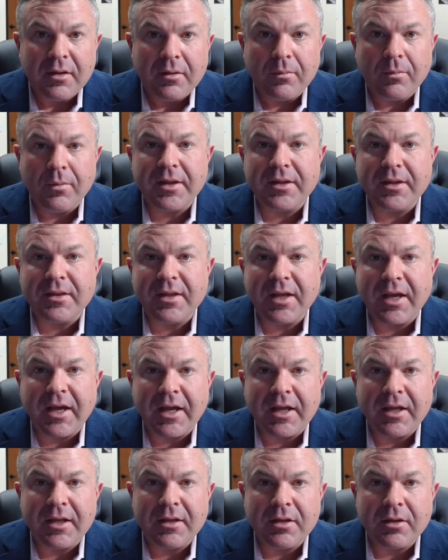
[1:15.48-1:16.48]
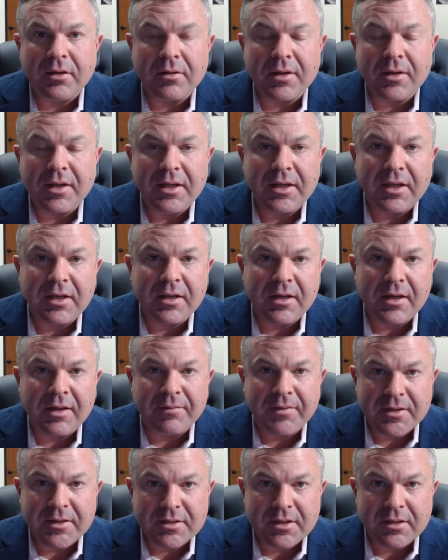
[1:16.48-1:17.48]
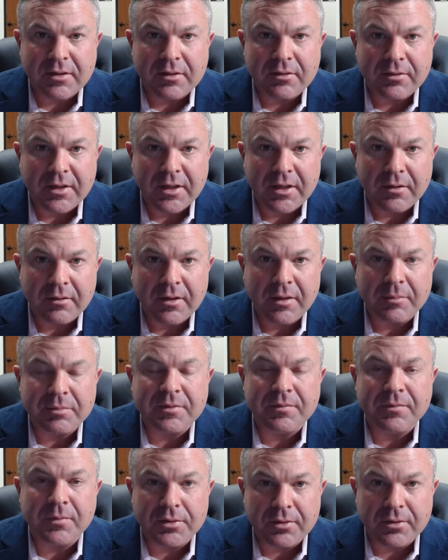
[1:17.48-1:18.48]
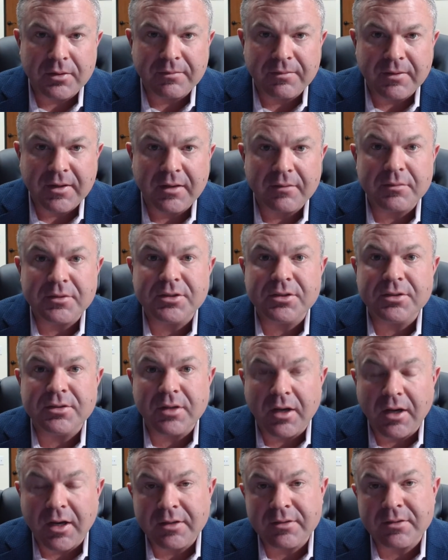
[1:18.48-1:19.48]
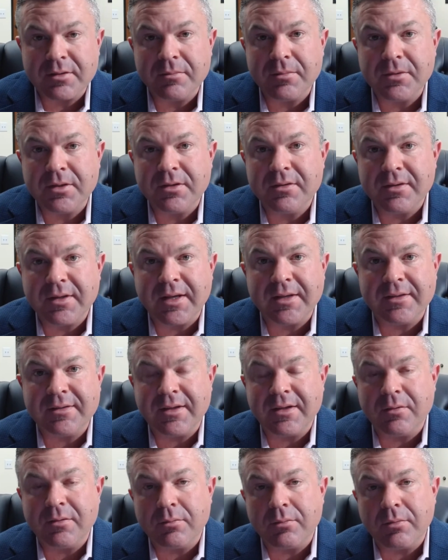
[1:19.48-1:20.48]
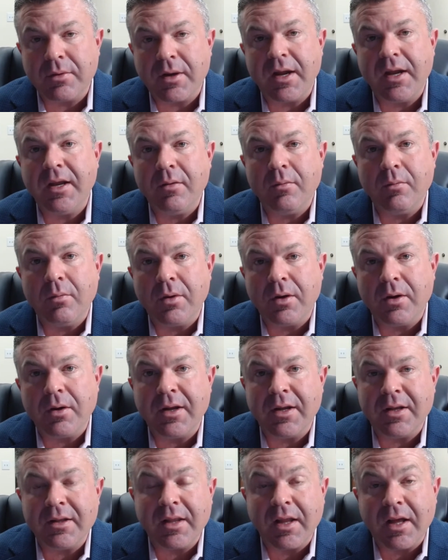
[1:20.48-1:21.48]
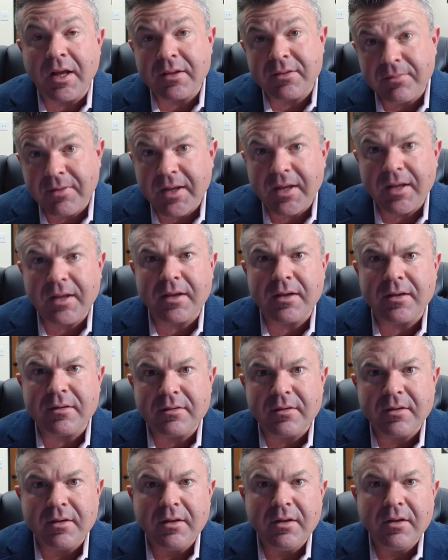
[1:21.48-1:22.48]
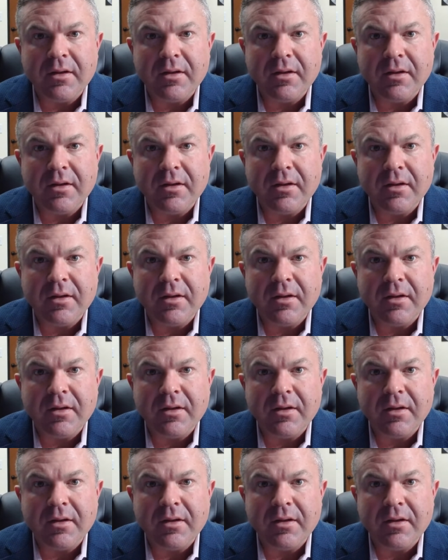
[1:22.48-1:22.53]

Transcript: With that, you can get an FHA loan now up to 435, which is awesome because that's like right where in Las Vegas